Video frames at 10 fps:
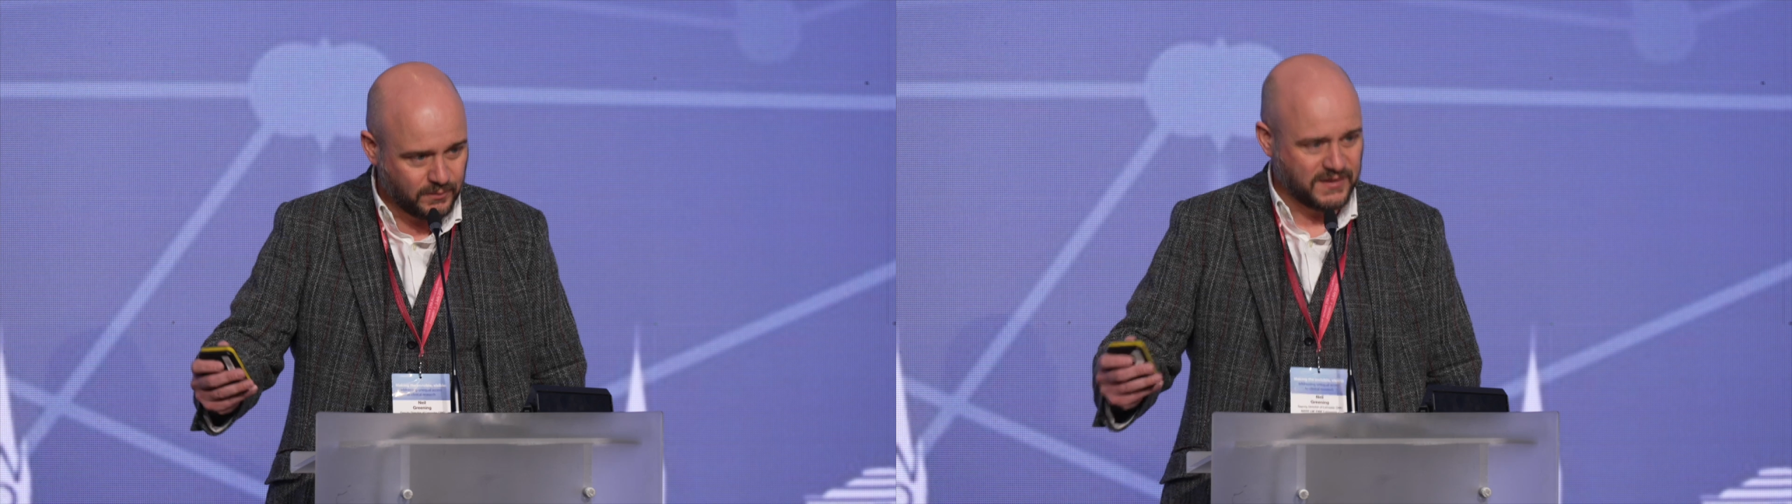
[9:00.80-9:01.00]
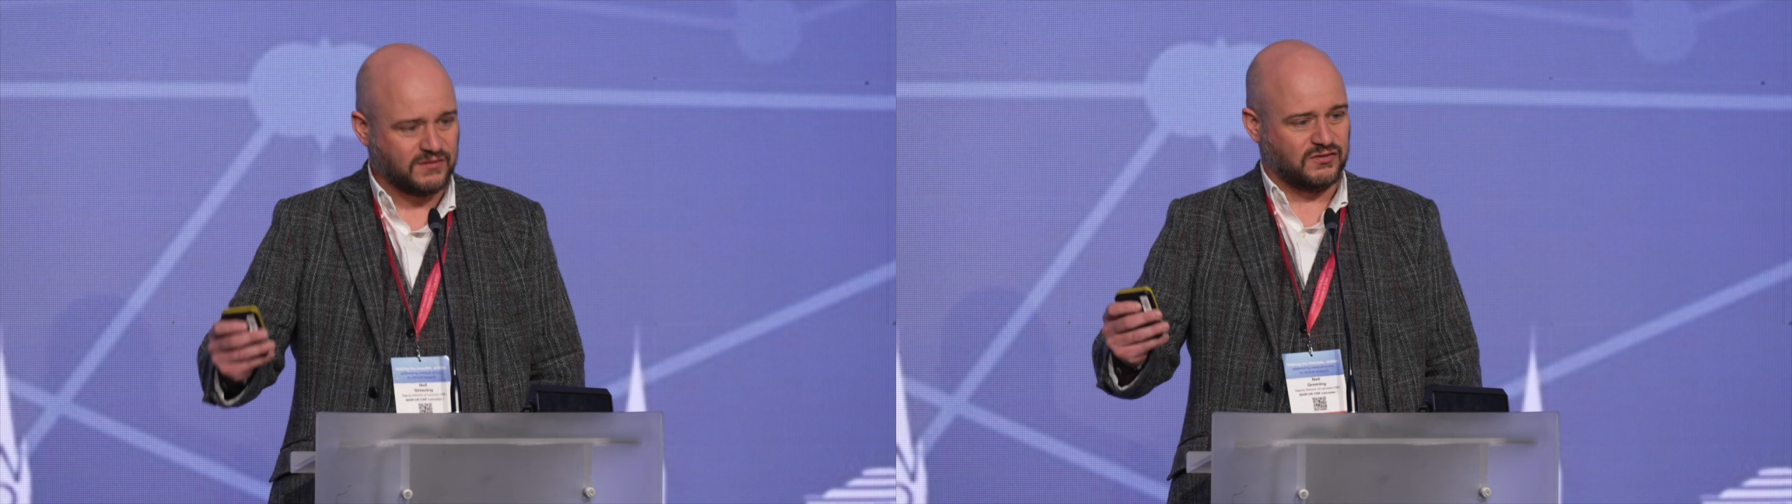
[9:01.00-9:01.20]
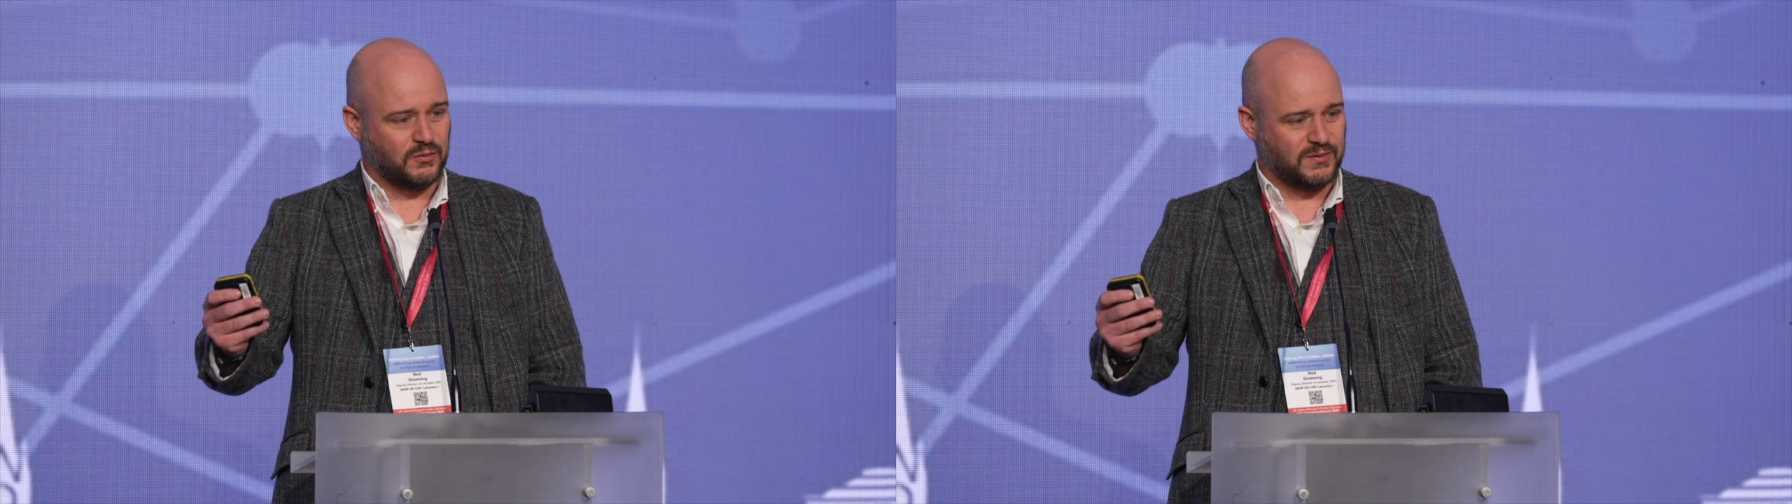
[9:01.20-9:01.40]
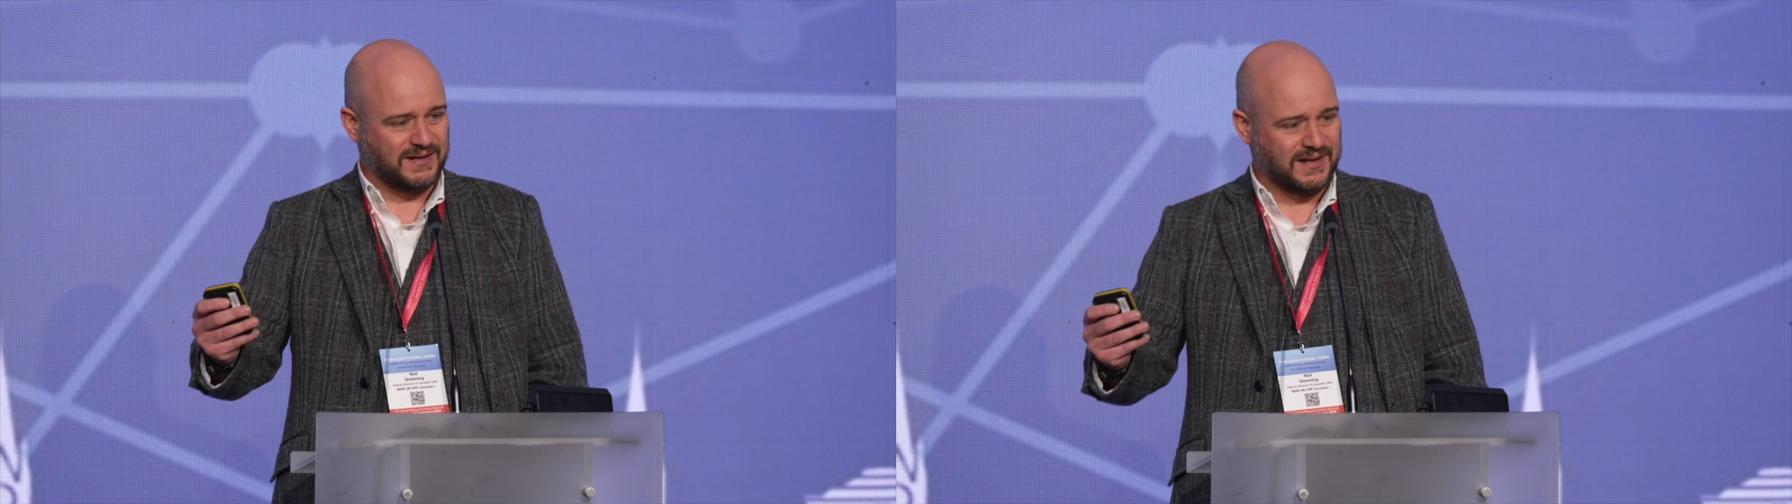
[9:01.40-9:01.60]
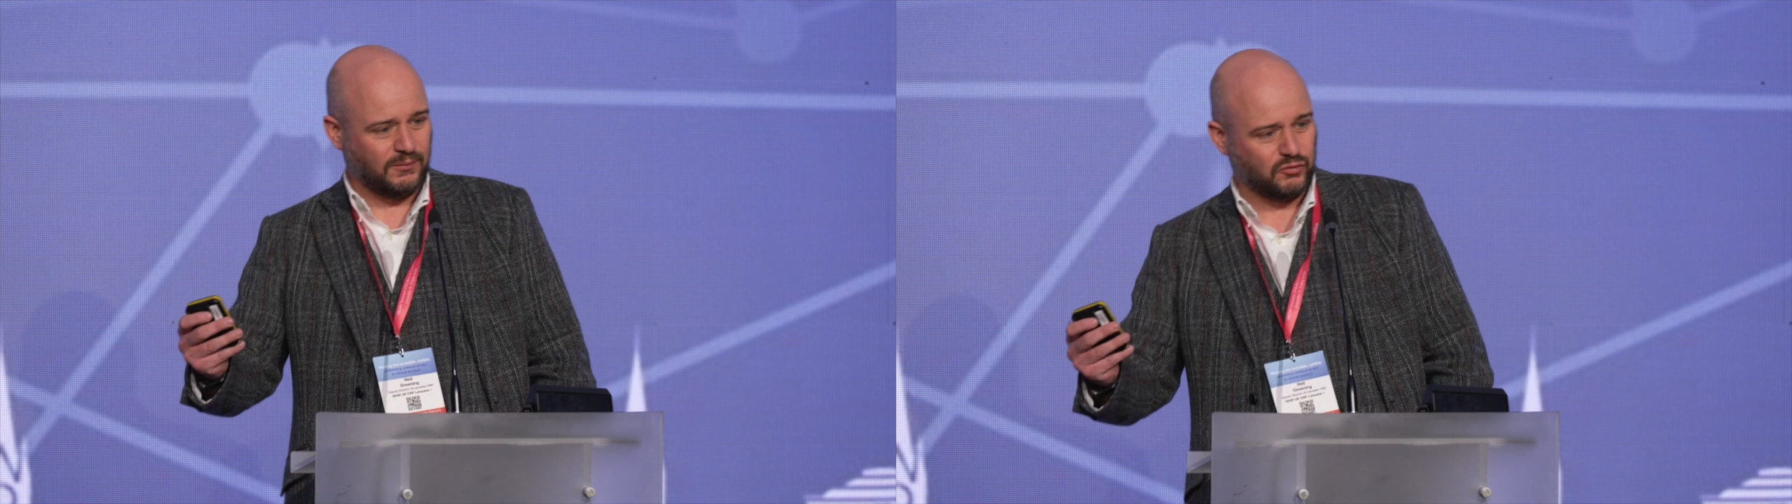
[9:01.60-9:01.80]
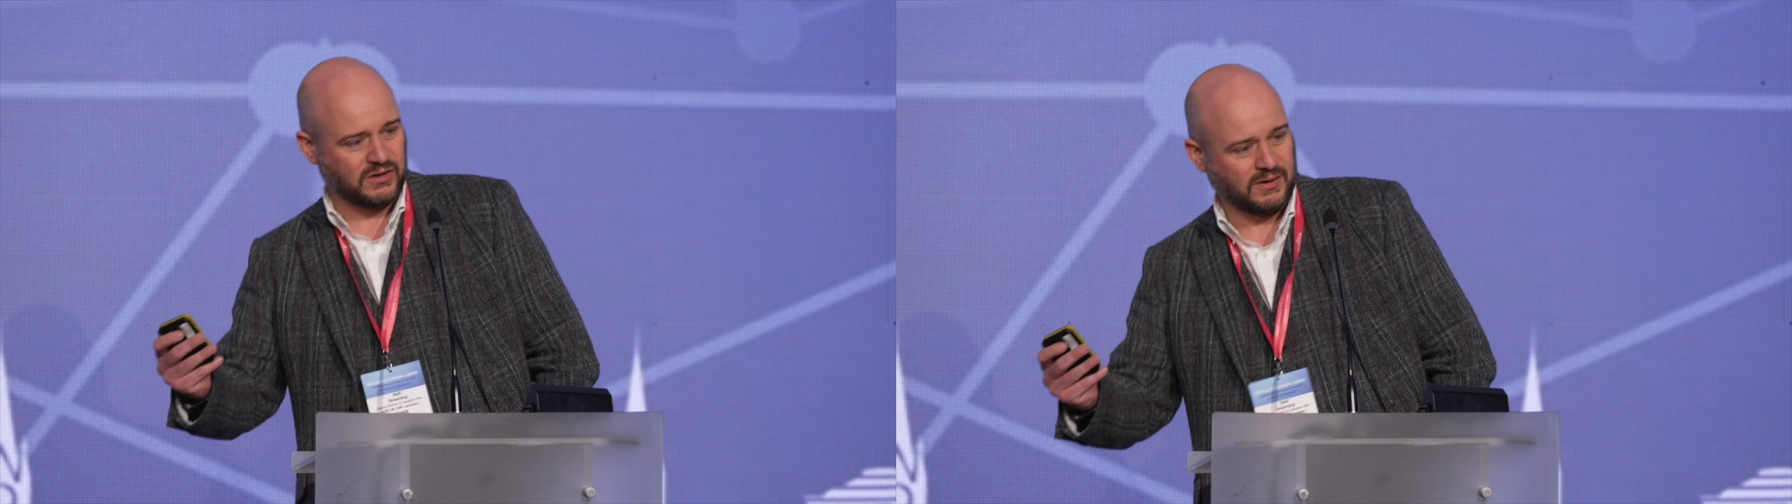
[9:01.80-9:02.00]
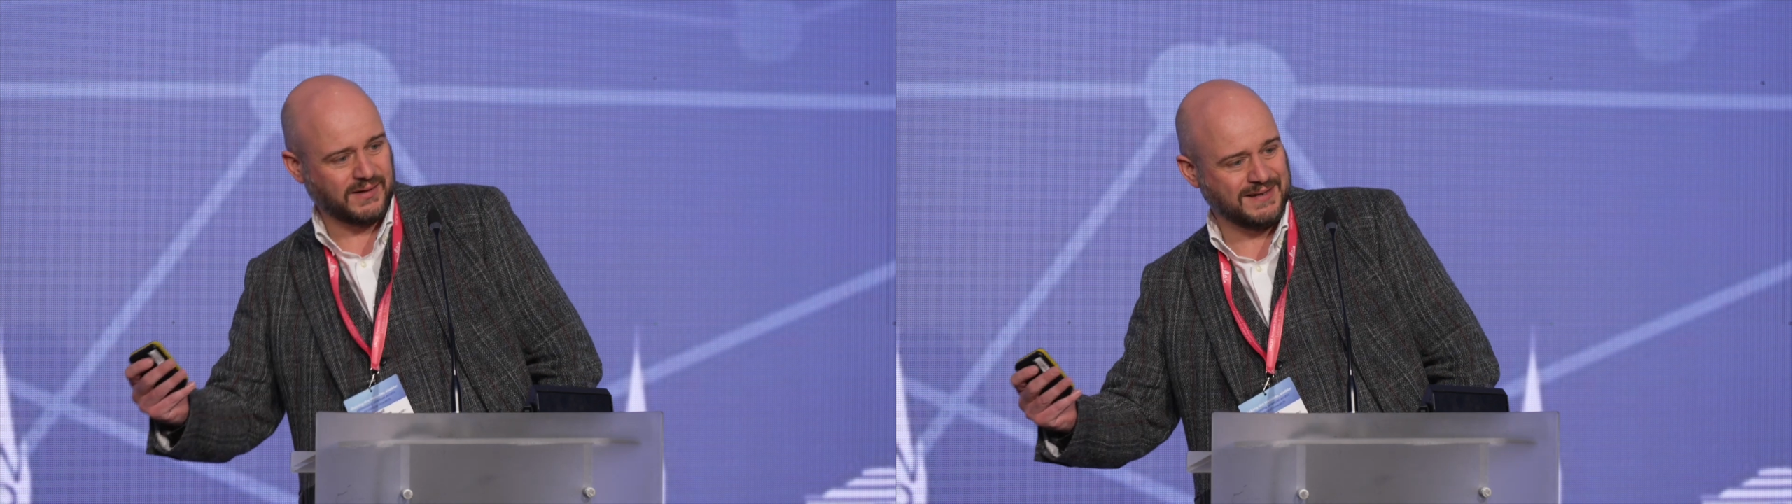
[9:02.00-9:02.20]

to be the COPD HELP trial